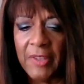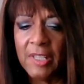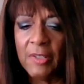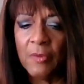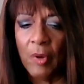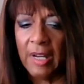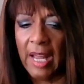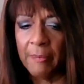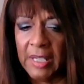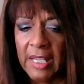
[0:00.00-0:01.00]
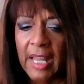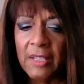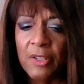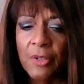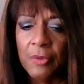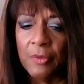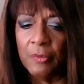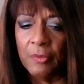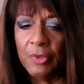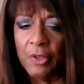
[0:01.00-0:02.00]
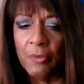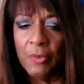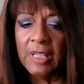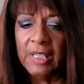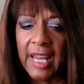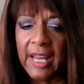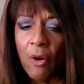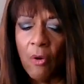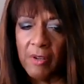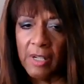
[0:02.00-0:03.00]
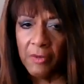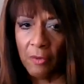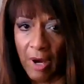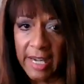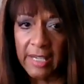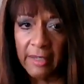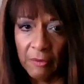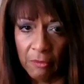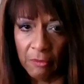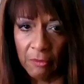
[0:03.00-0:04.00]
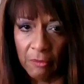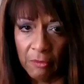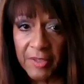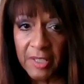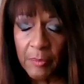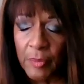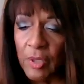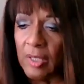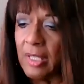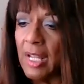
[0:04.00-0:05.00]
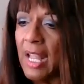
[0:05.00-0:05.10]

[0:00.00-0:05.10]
this is when I began to really take over in the writing realm of this book.